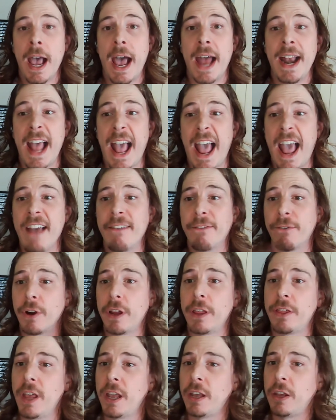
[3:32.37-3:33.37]
And
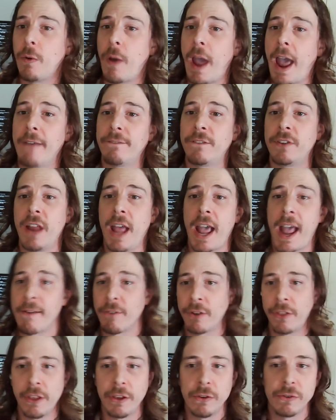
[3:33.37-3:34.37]
everything you have today,
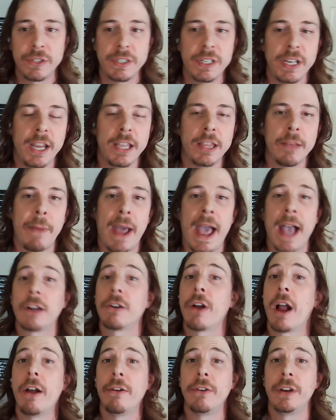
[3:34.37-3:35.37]
everything you see in the
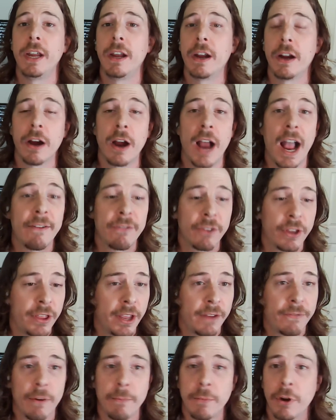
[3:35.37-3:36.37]
background here,
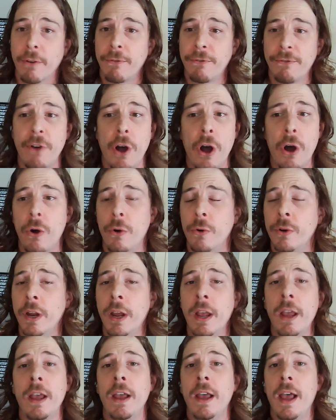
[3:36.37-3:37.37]
everything from your phone,
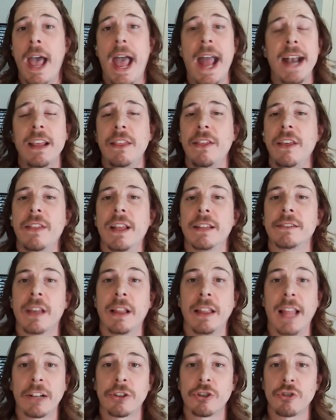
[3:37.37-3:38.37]
anything that's
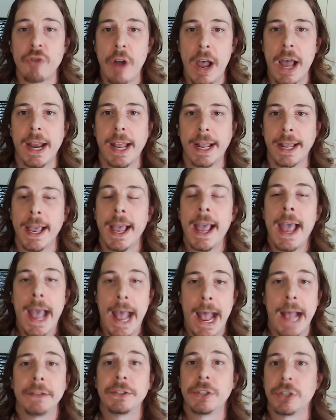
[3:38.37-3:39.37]
electronic
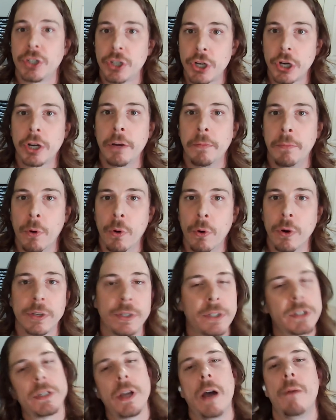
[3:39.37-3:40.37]
has a circuit board
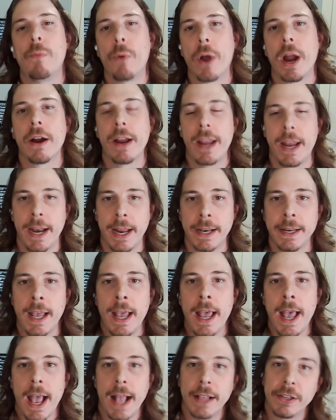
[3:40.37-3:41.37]
somewhere in it.
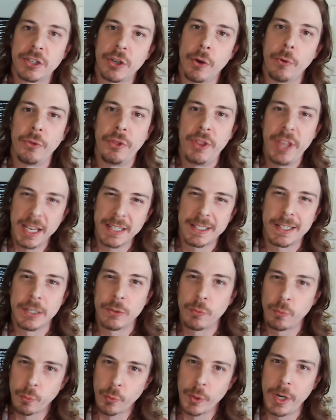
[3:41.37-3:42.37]
And so this
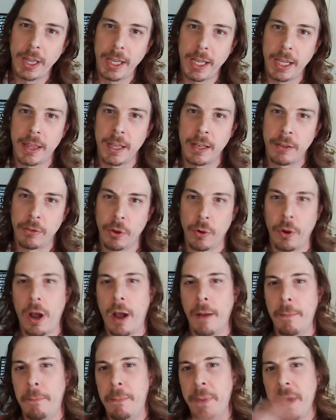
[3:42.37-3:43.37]
is really
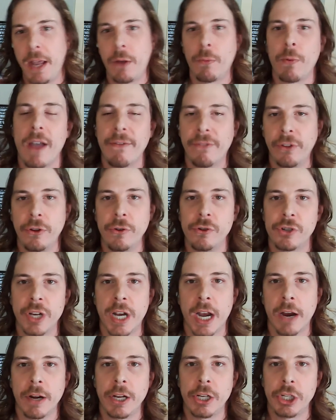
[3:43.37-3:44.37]
a big
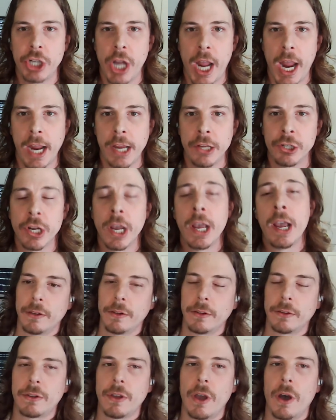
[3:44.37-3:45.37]
revolutionary change.
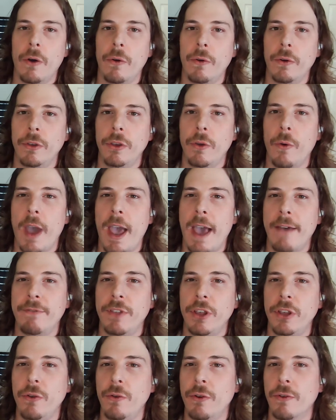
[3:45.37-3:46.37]
So you have
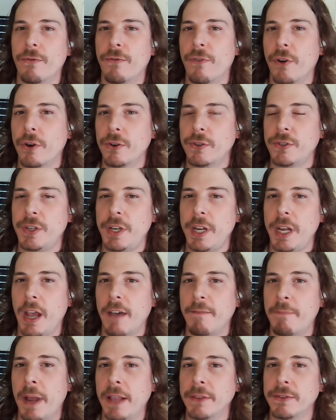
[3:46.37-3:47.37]
the University
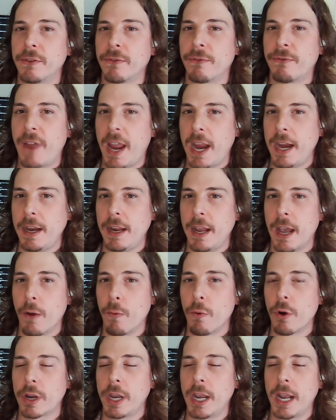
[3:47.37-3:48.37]
of Pennsylvania
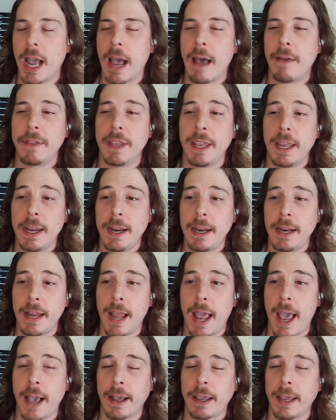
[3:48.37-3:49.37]
working on the
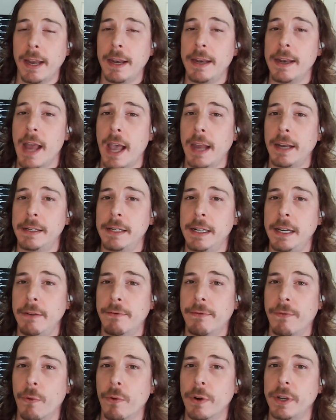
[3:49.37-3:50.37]
ENIAC in
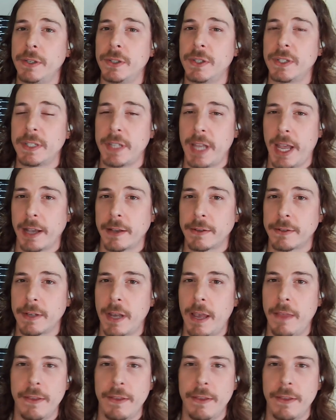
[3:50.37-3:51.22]
1946.